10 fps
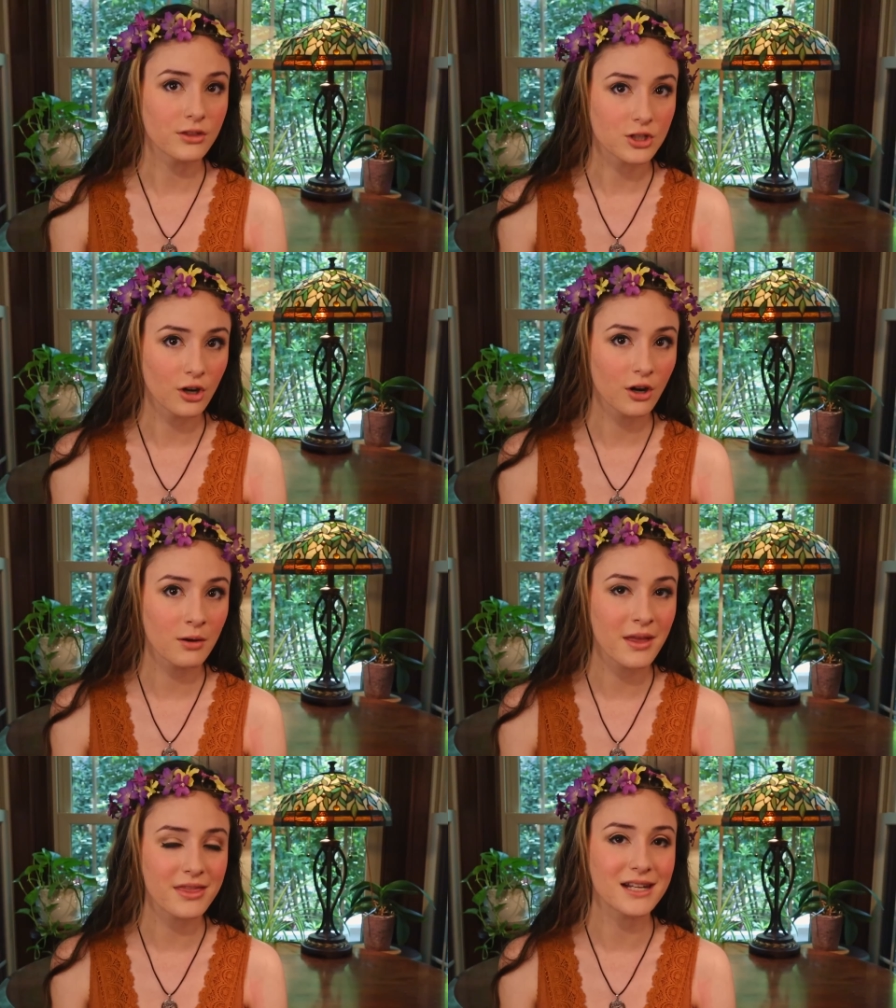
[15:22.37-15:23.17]
The
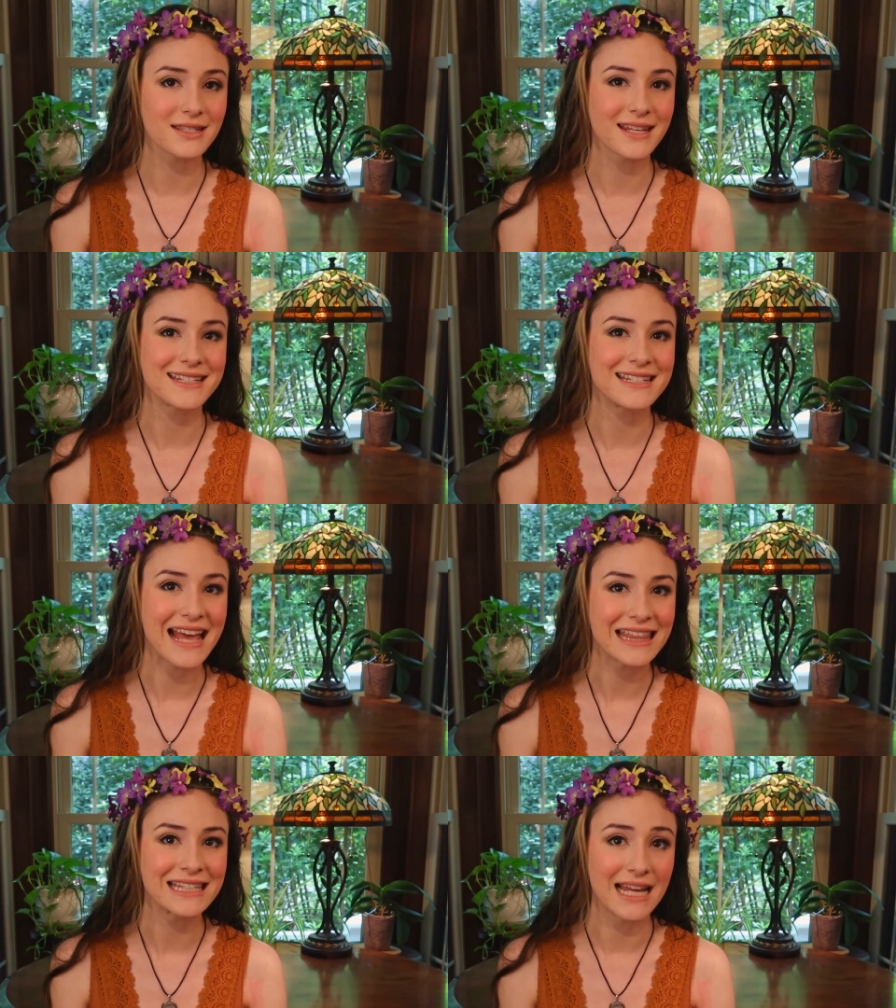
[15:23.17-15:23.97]
term that is a
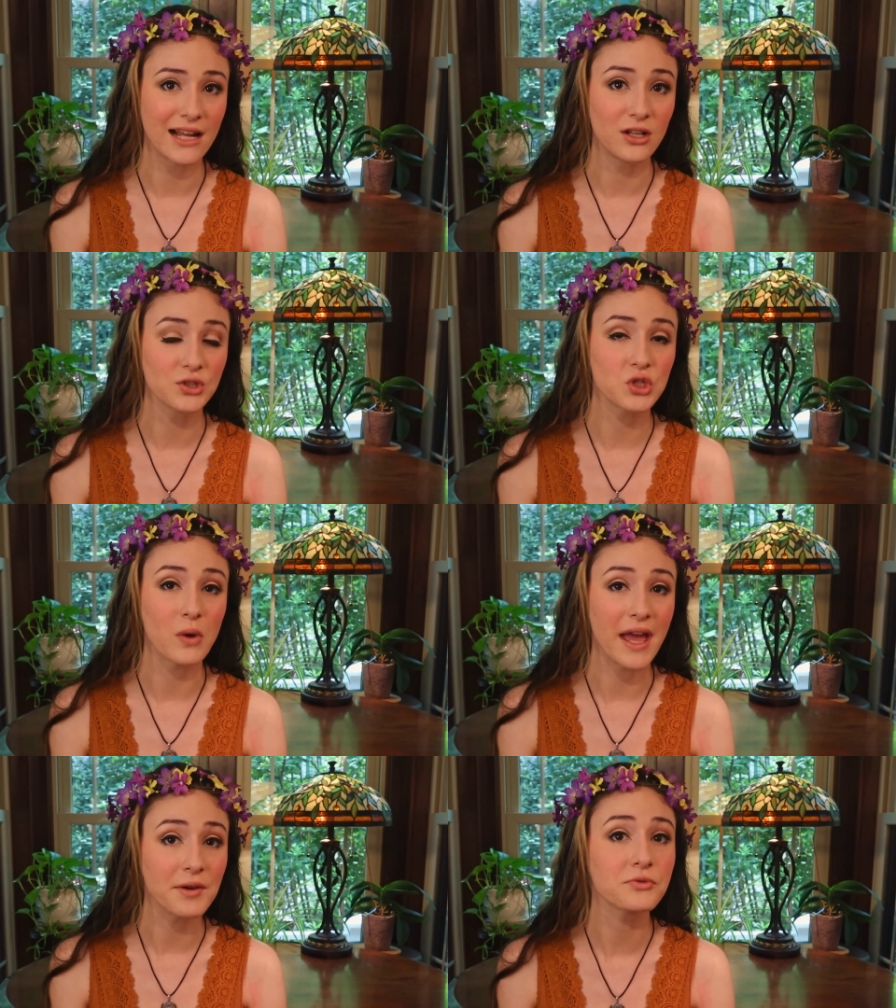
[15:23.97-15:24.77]
death knell
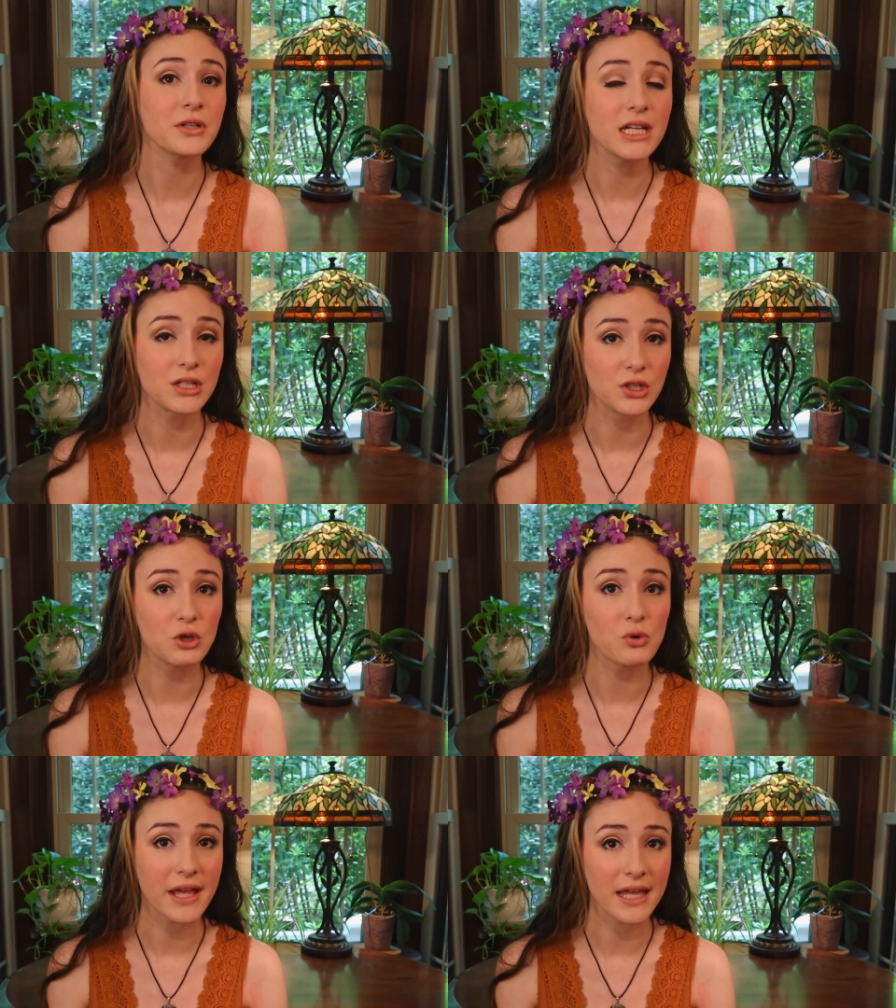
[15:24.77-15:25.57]
to every
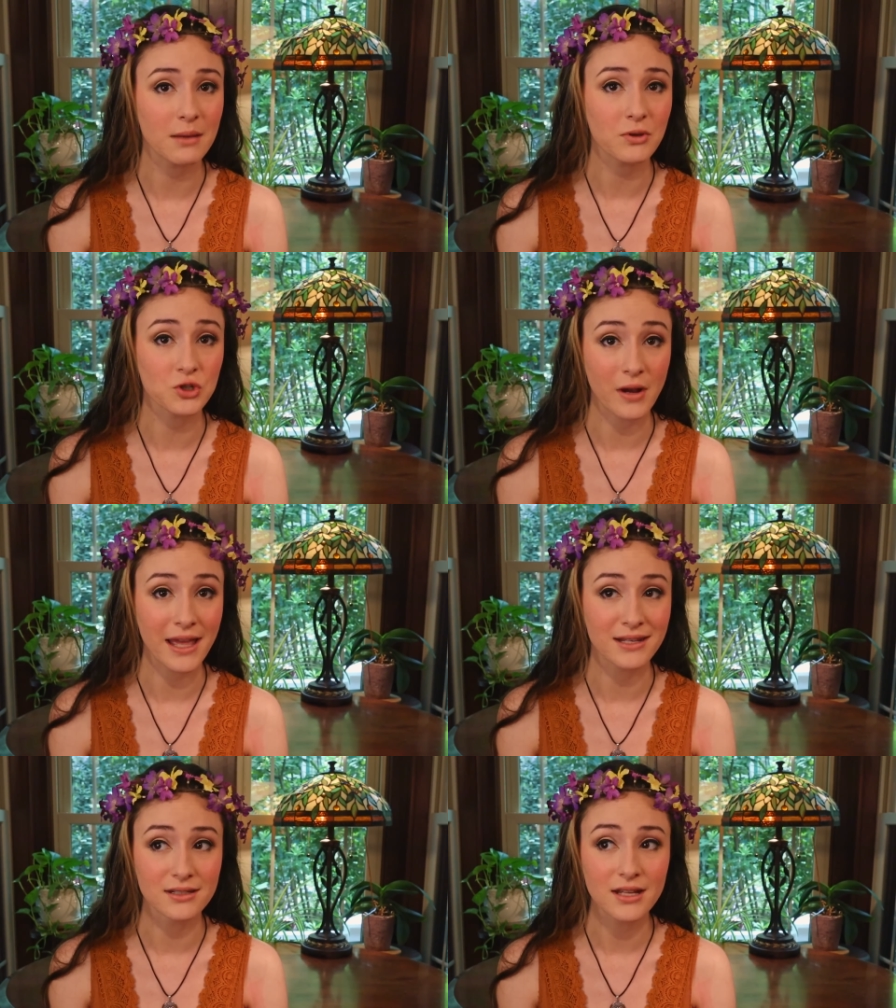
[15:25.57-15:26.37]
new hip
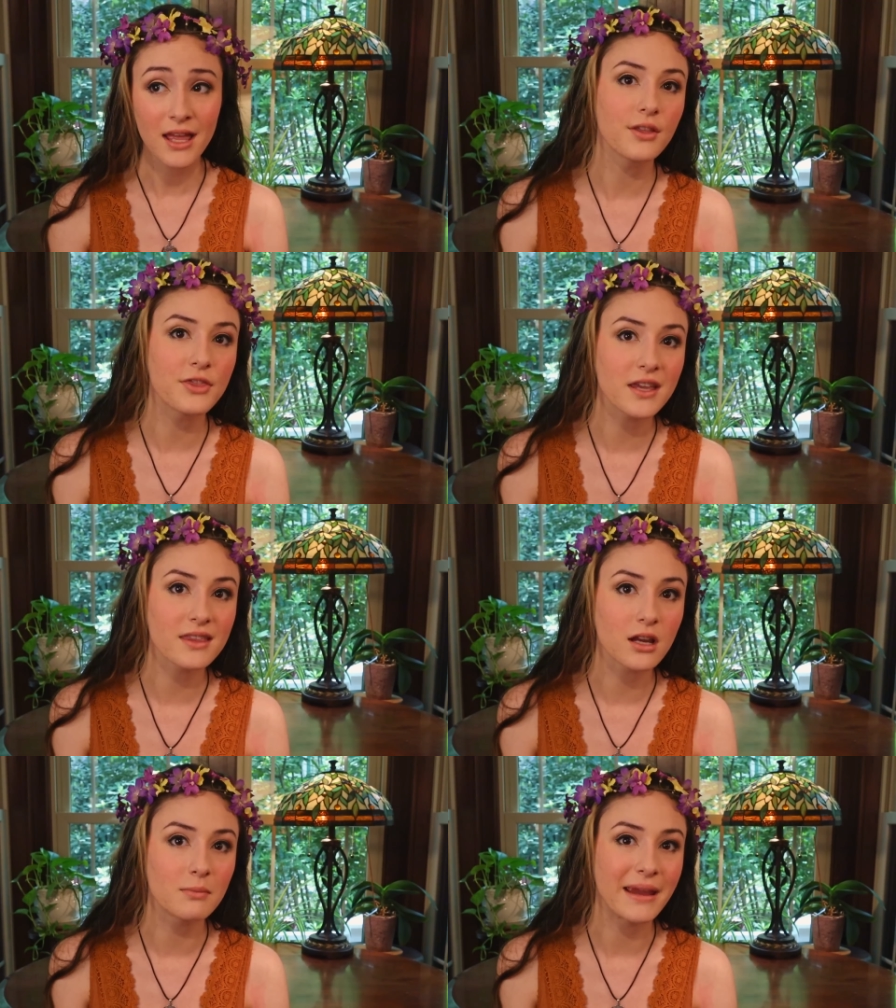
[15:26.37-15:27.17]
trend, the thing
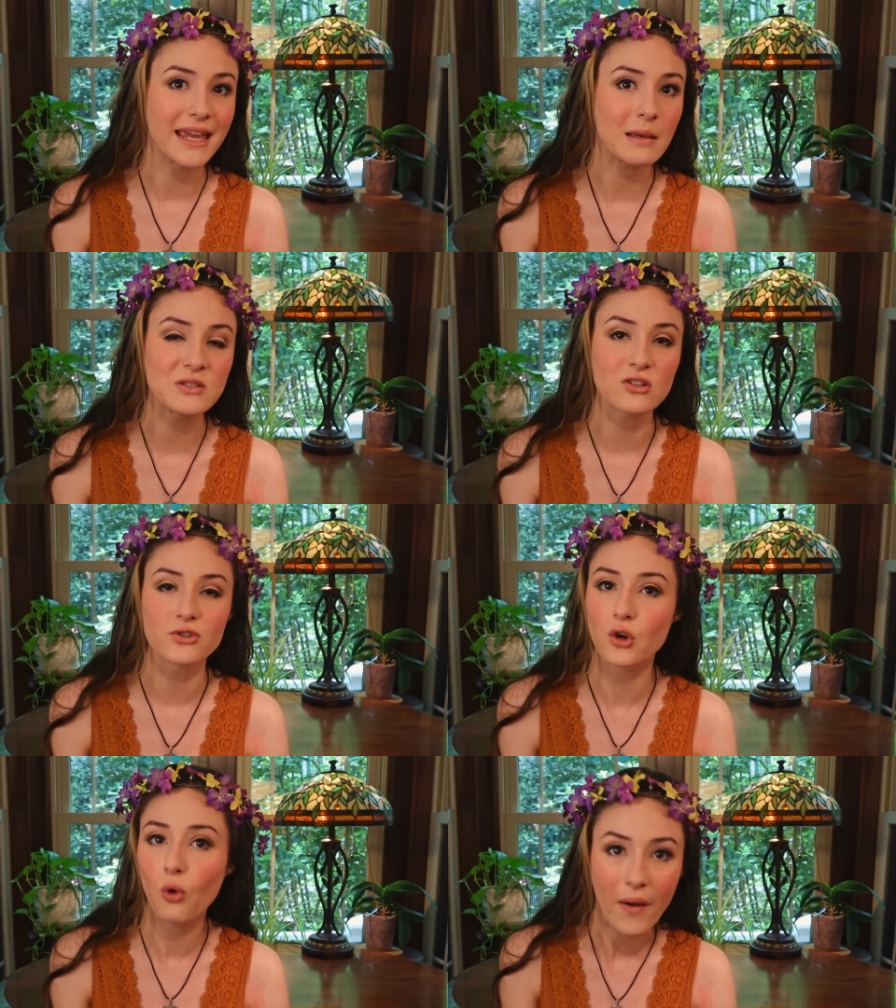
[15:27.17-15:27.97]
that could make
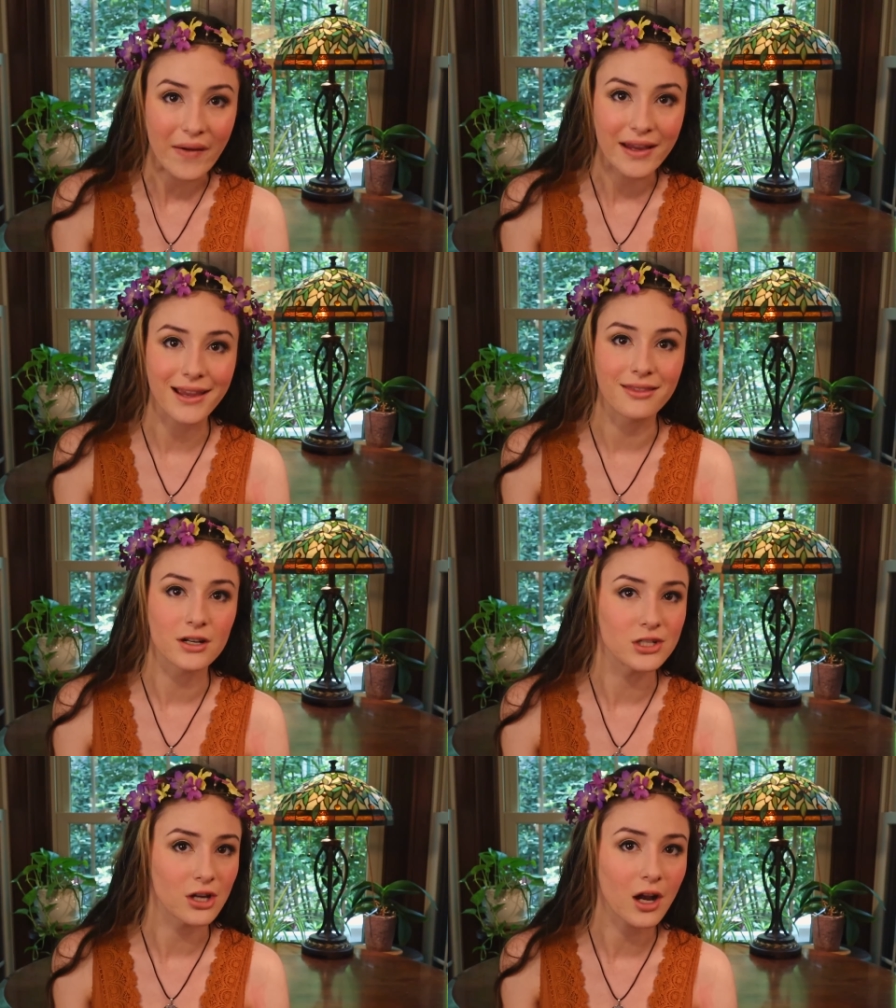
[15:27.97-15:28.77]
hipsters quake in
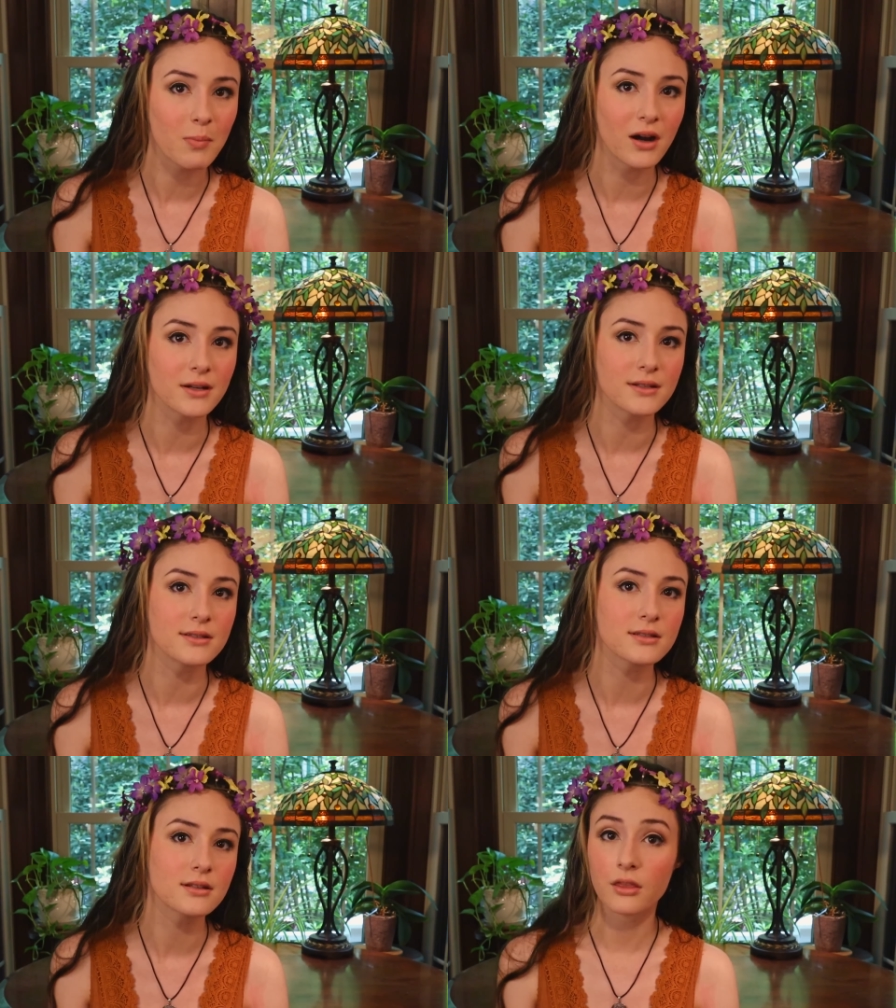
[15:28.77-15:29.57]
their Doc
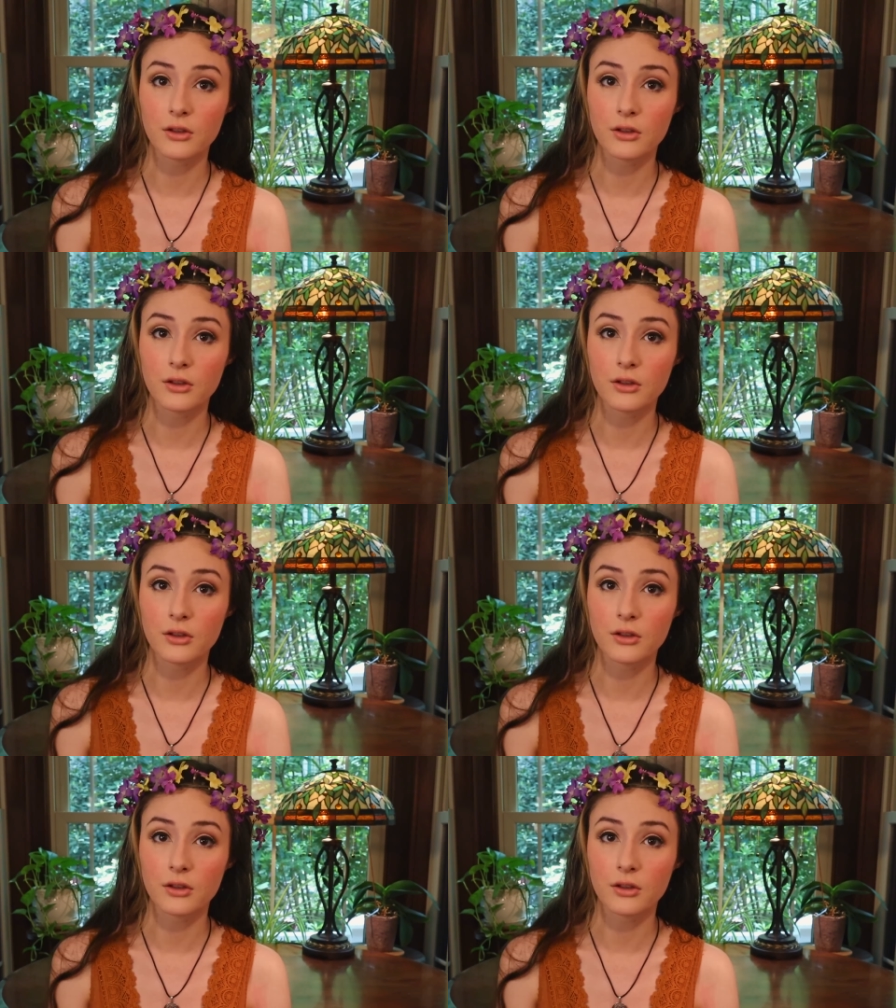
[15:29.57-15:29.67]
Martens.